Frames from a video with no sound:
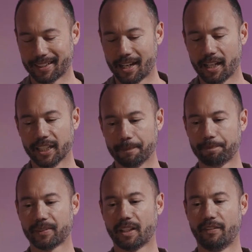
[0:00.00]
to call it
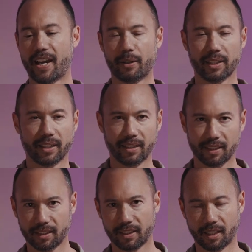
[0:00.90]
of how to
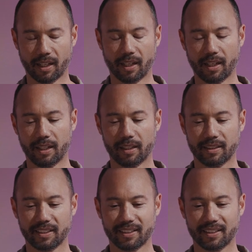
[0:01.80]
uh,